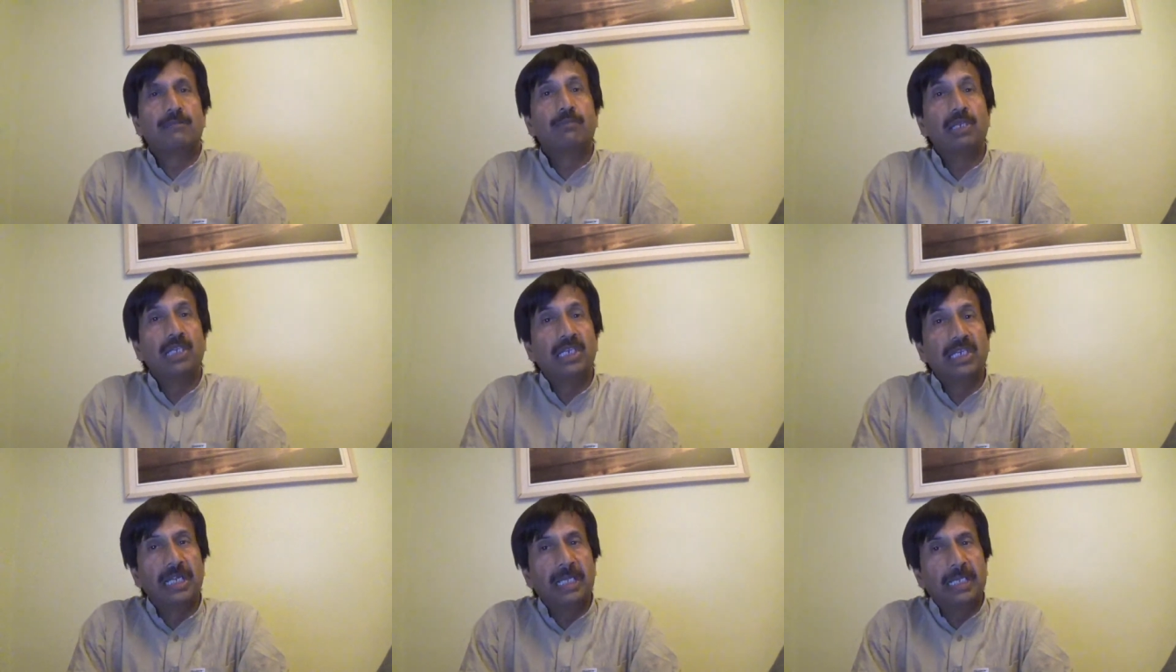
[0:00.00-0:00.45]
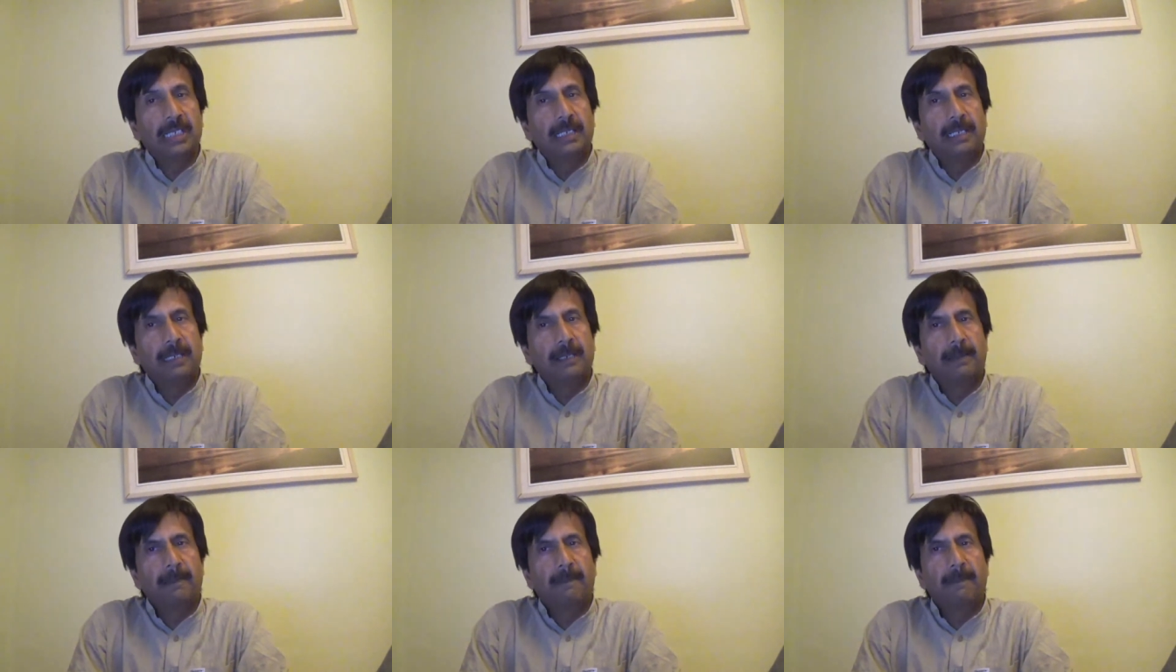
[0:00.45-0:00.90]
bleeding
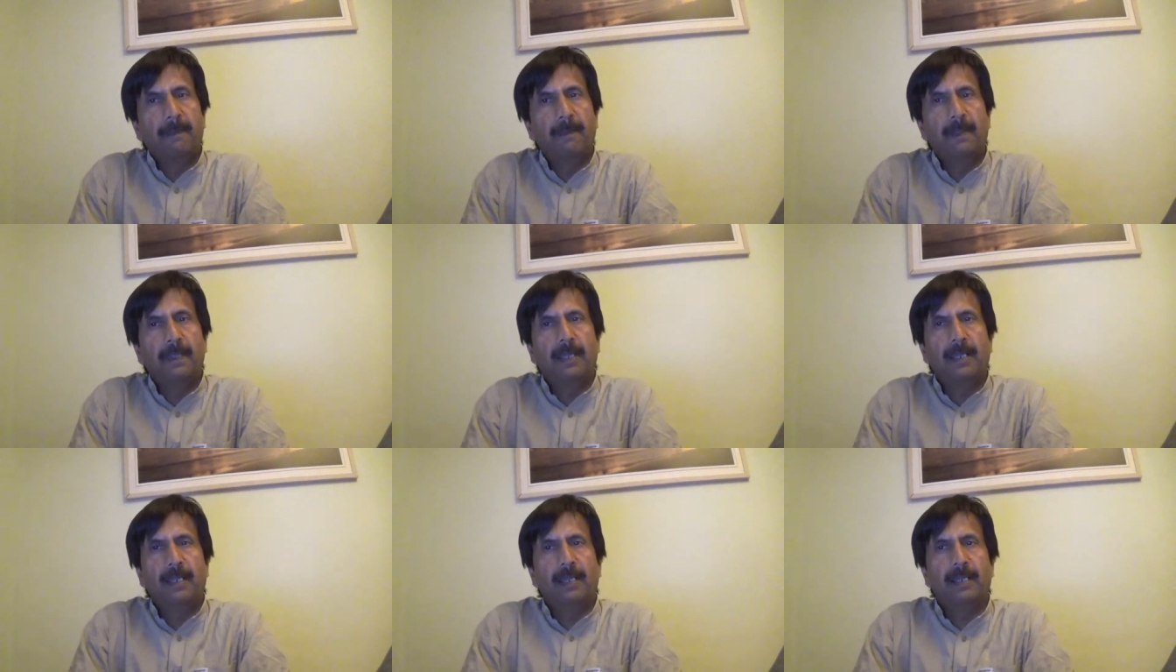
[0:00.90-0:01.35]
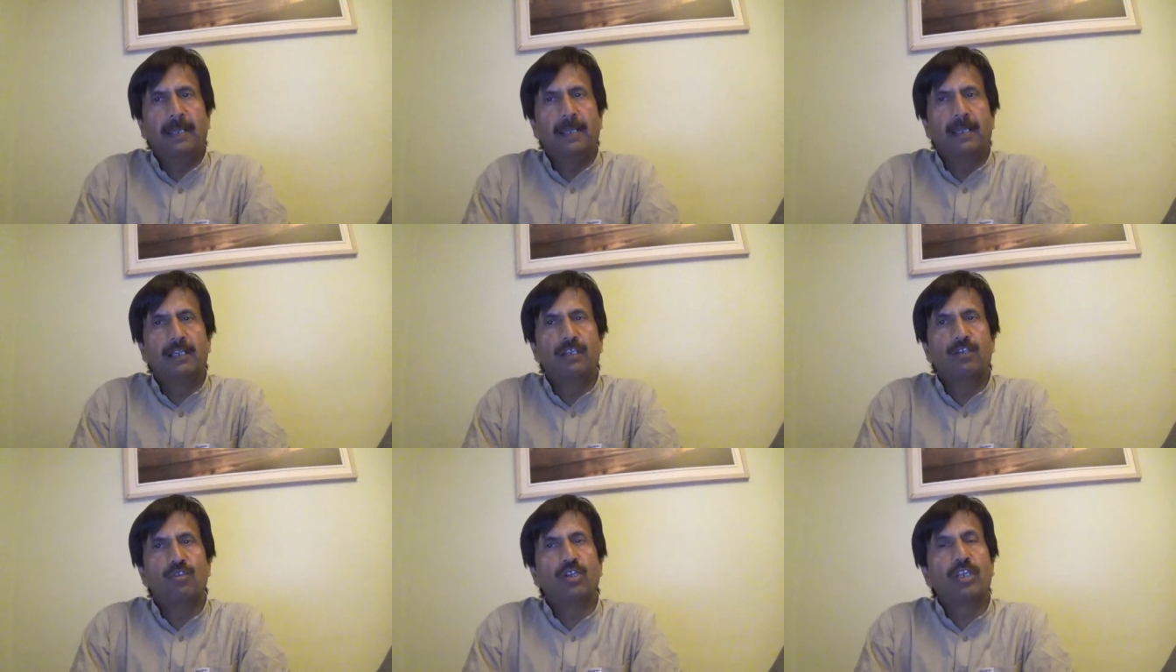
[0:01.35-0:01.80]

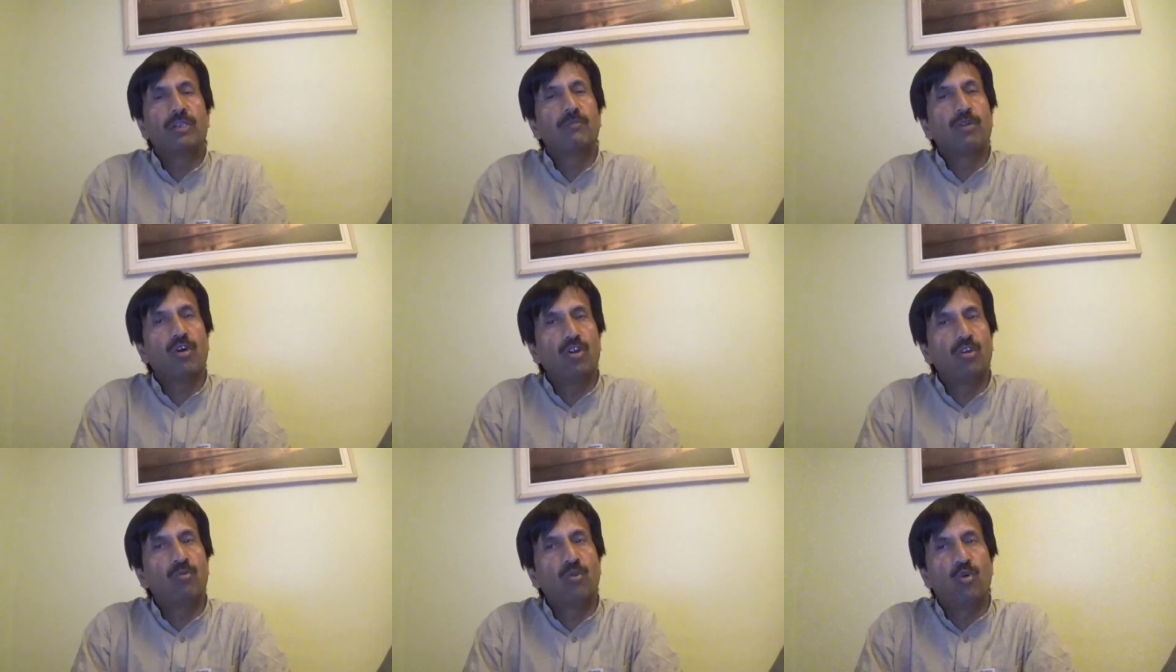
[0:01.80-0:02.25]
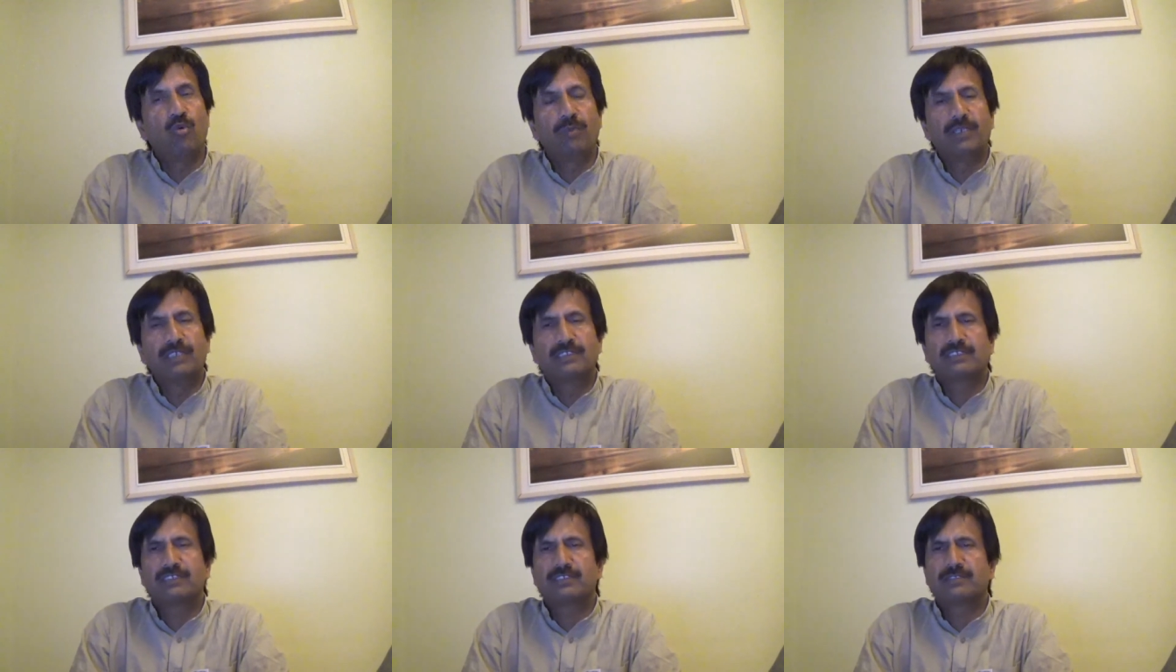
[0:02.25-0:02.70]
during bowel
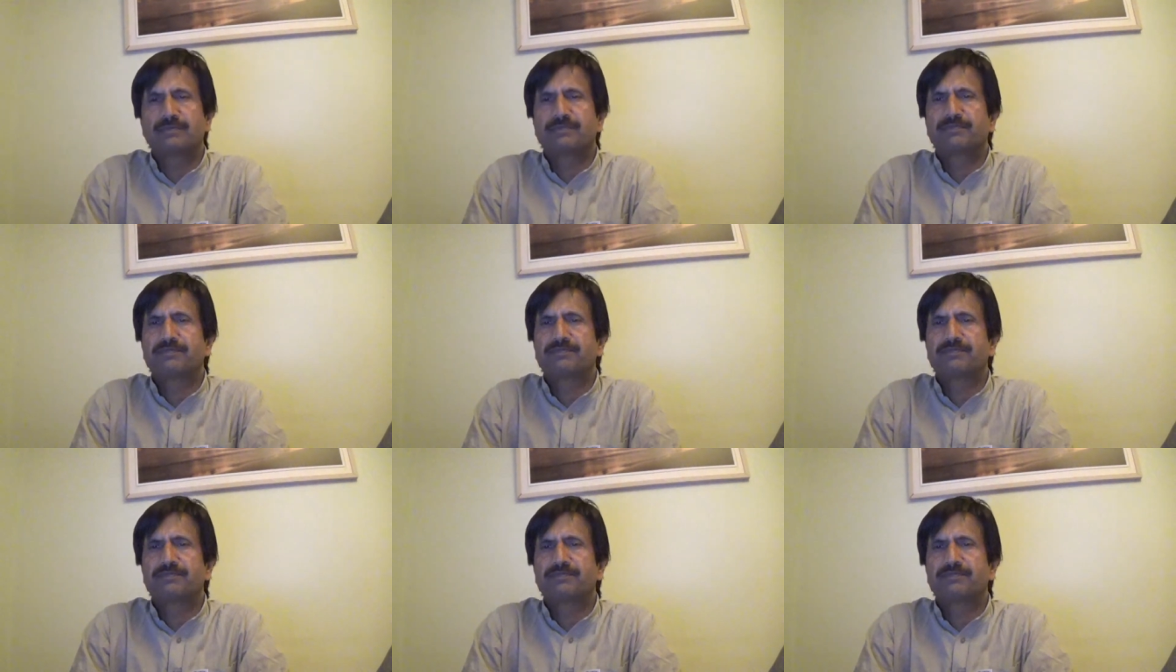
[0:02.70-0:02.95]
movements